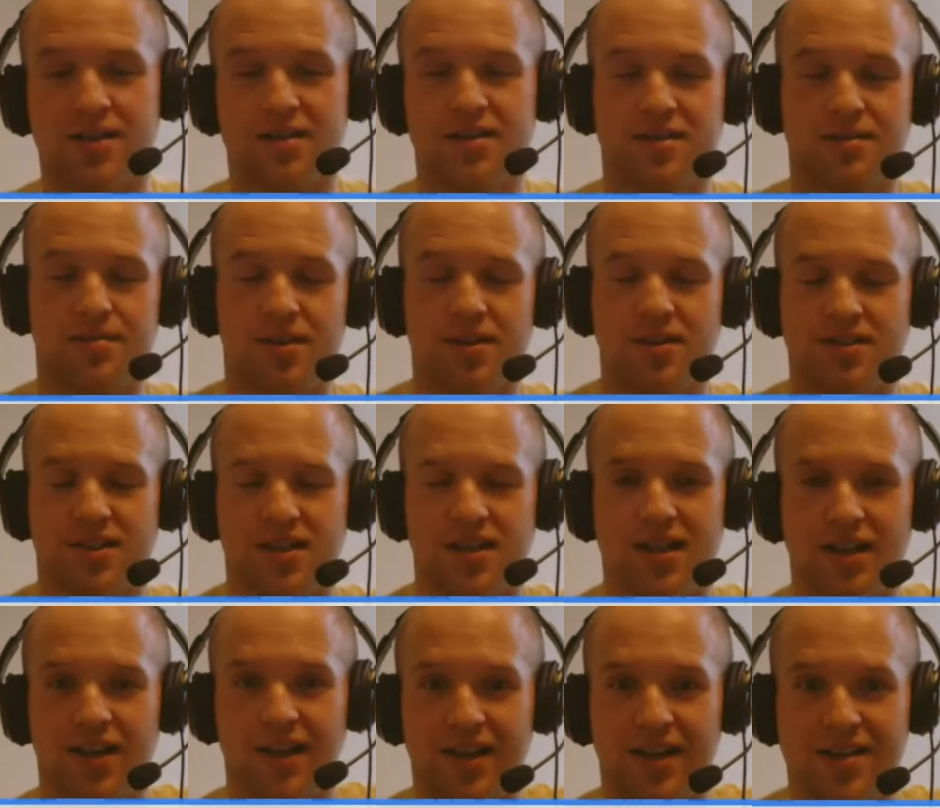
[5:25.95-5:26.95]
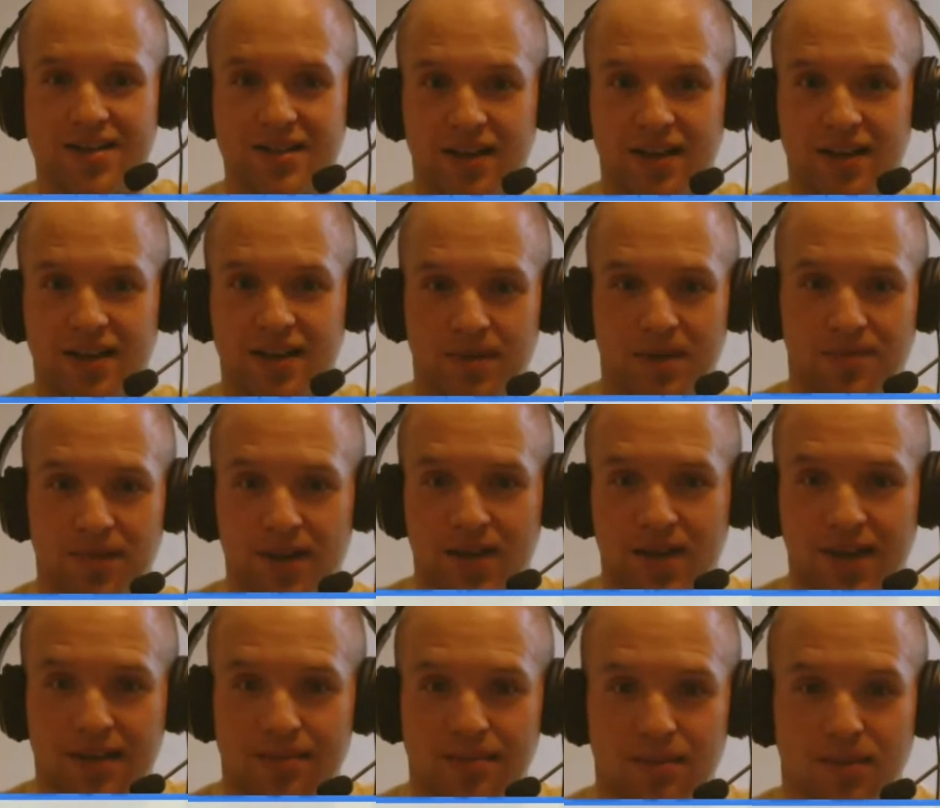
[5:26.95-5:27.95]
to be honest, it is a little bit
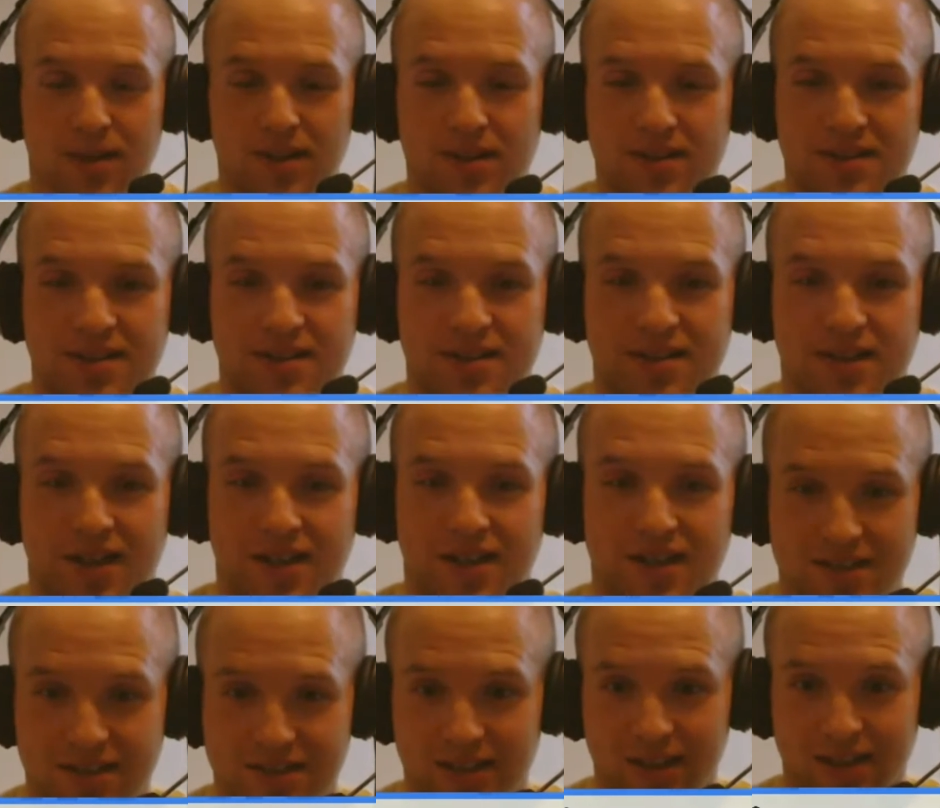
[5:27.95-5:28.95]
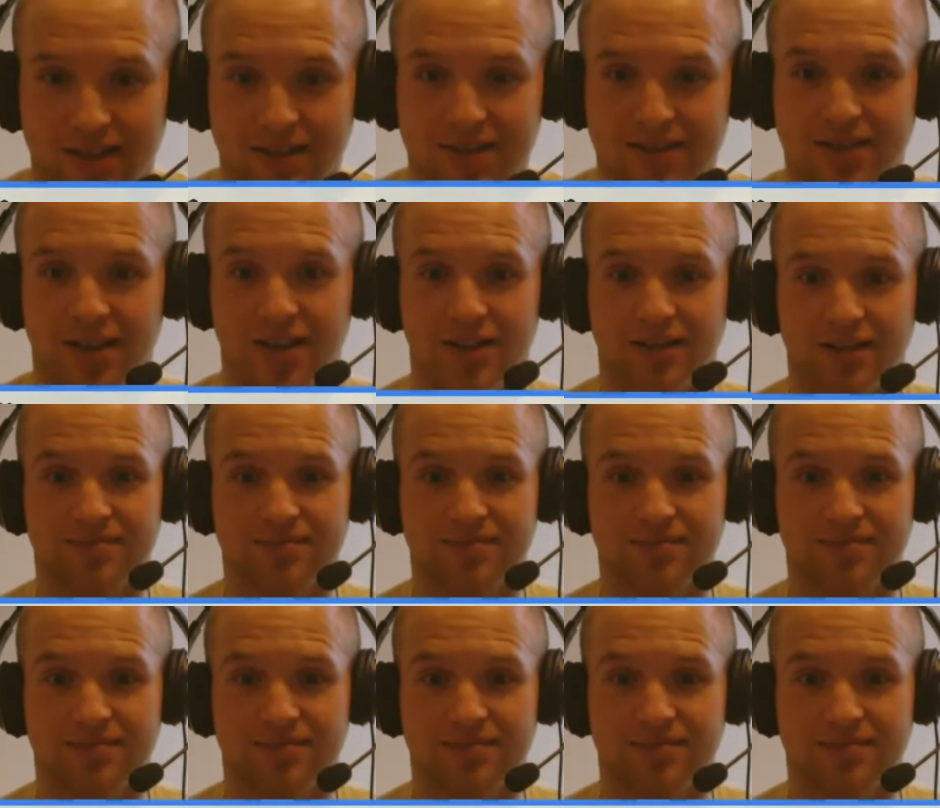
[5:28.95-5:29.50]
fiddly, but once it's done, it's done. So,